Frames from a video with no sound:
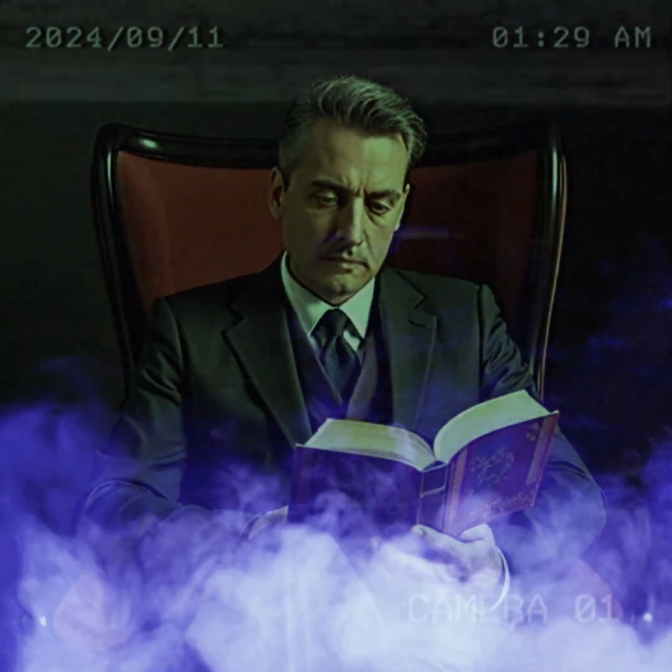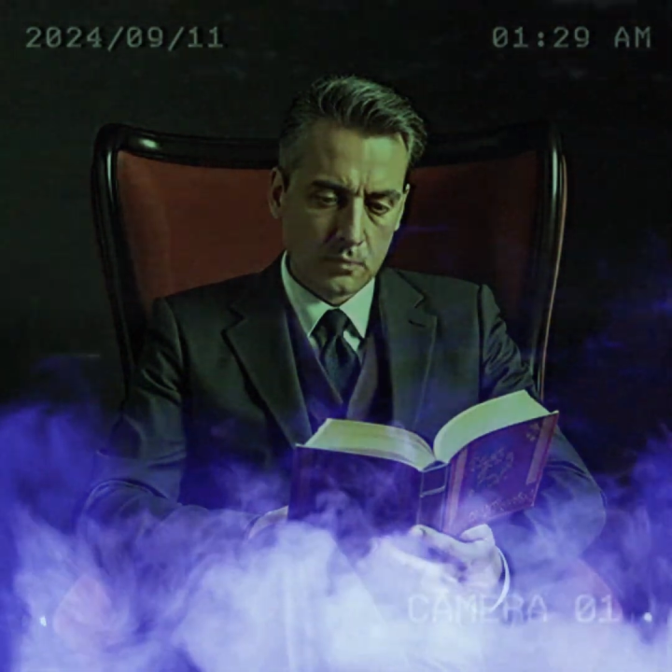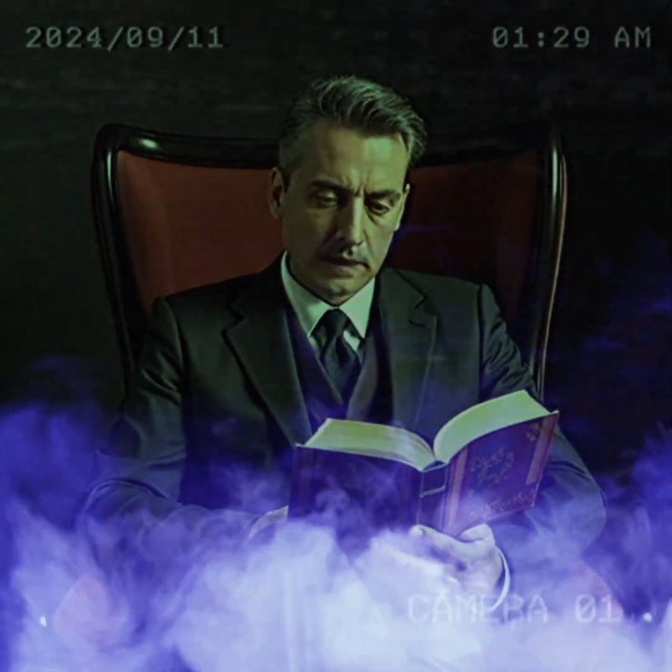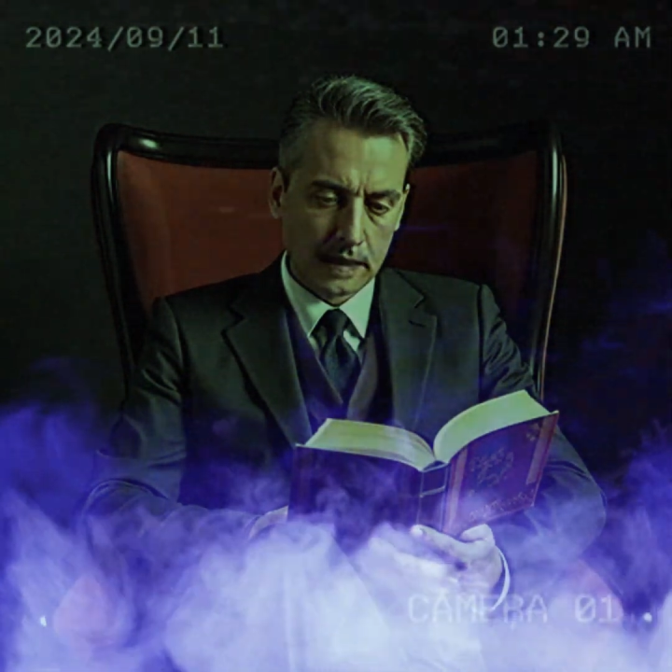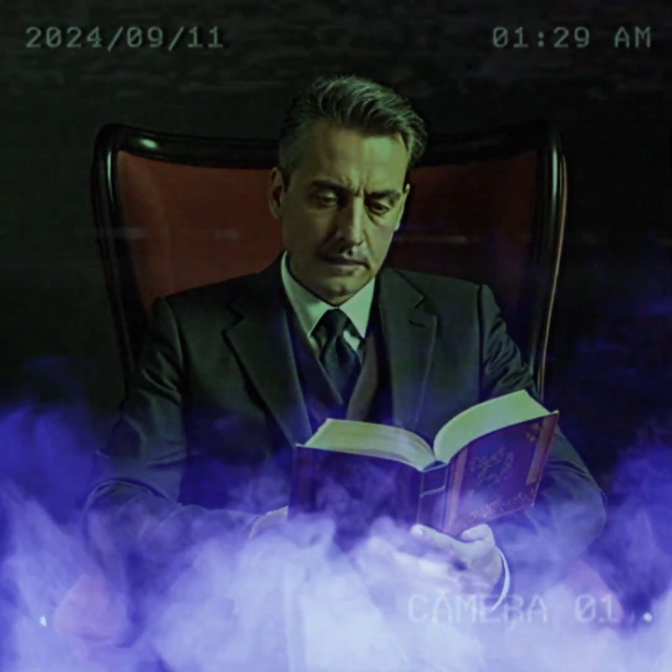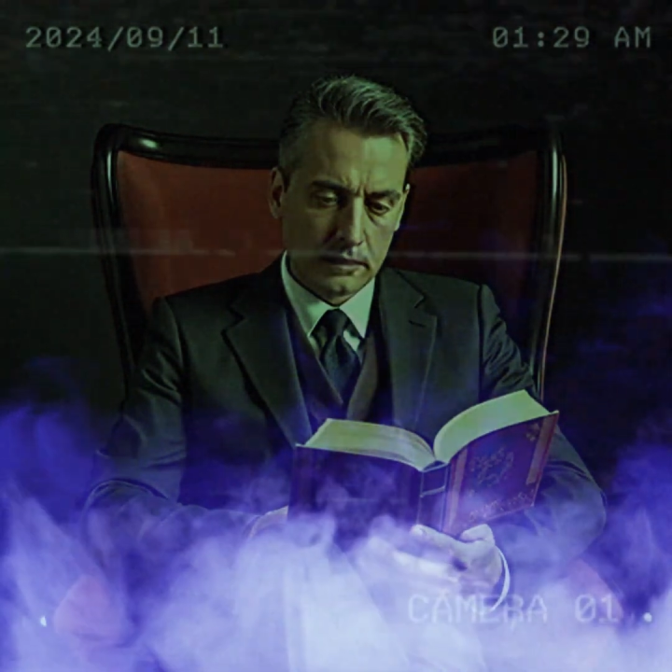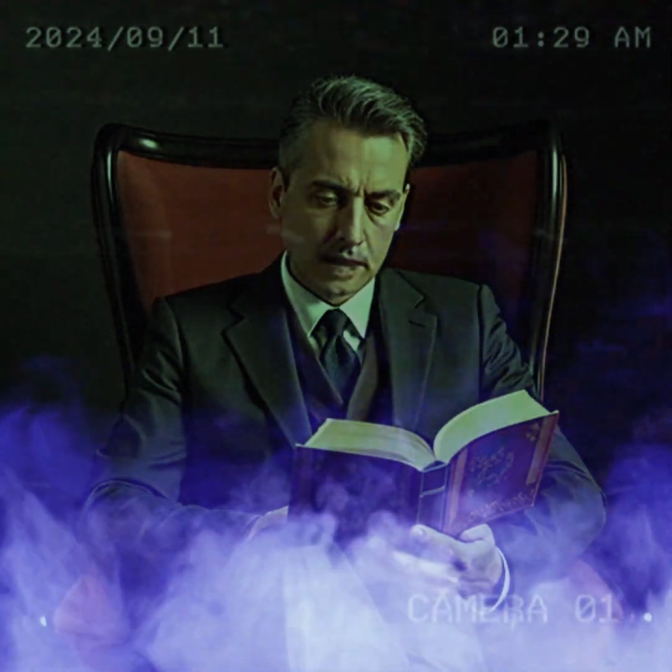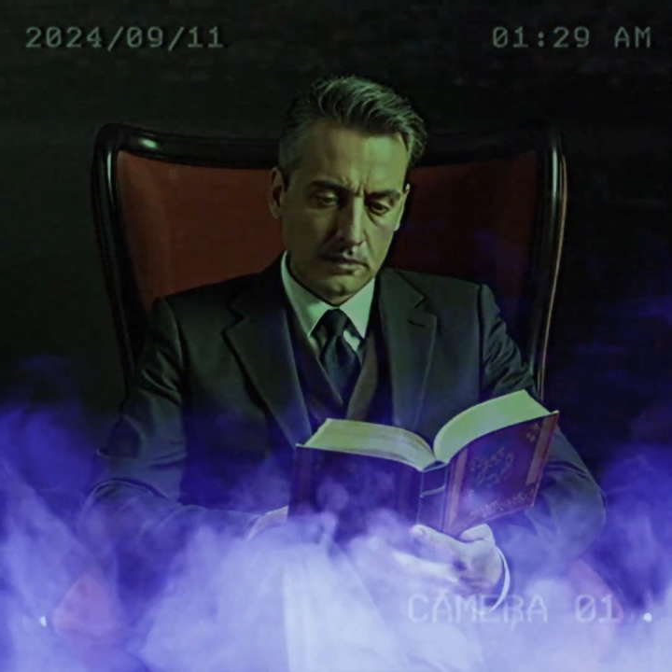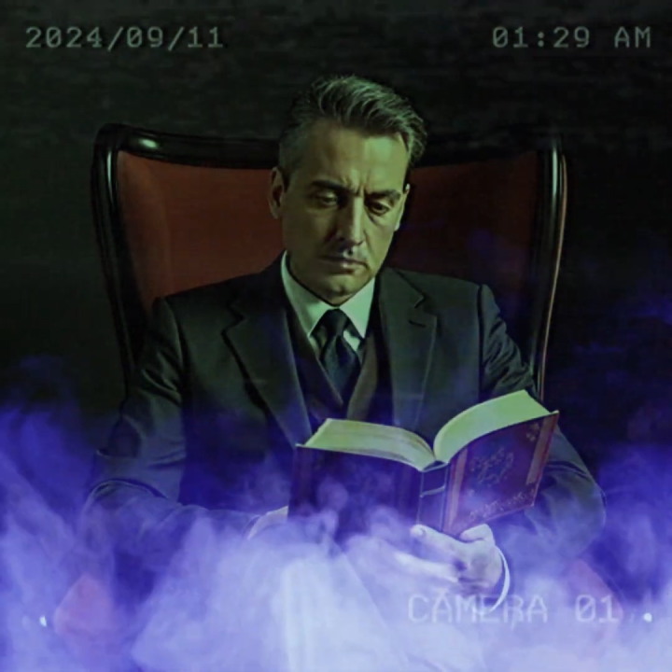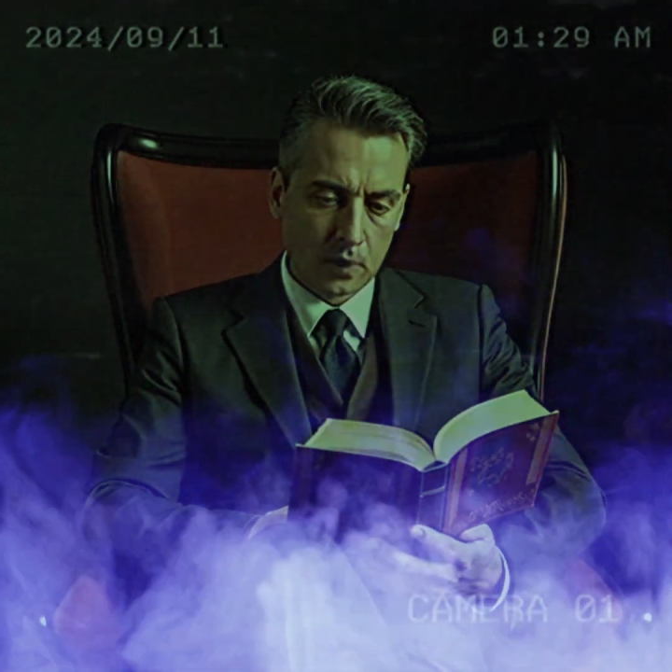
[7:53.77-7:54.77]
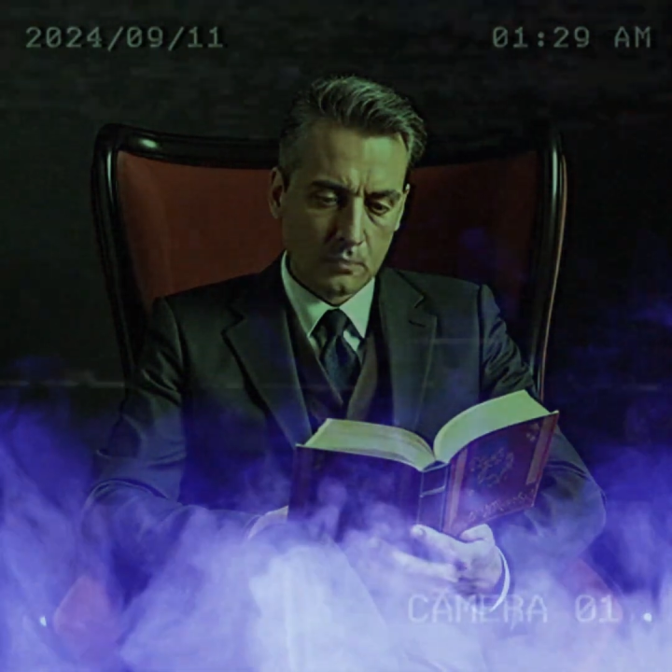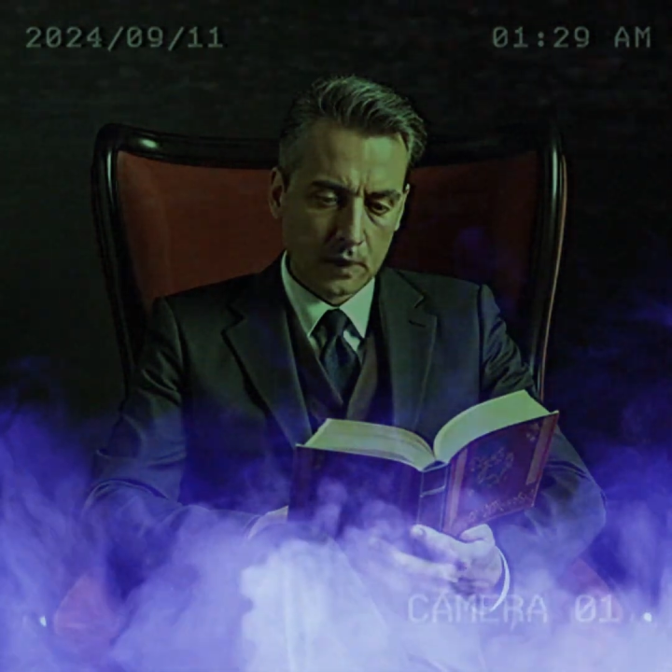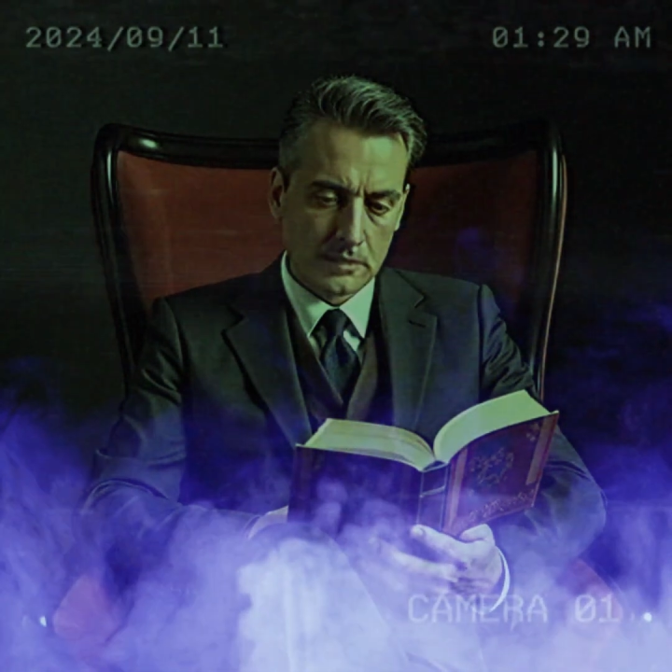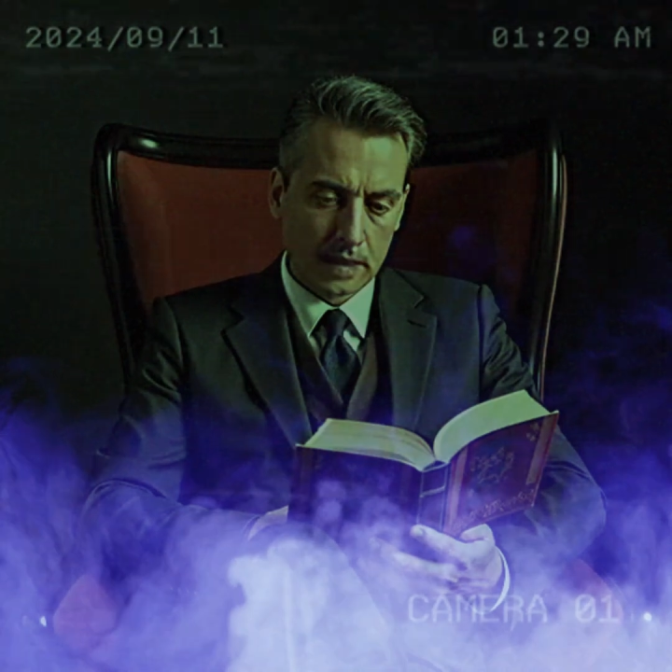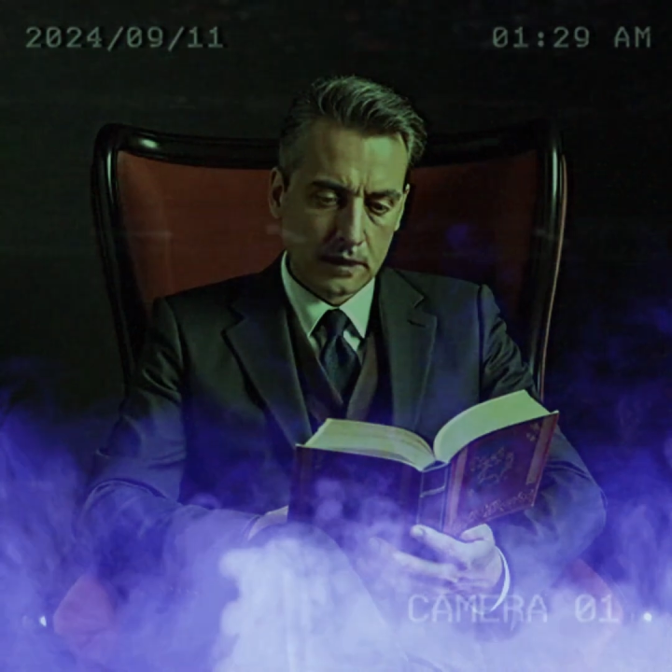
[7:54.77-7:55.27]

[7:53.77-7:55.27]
We had at last what West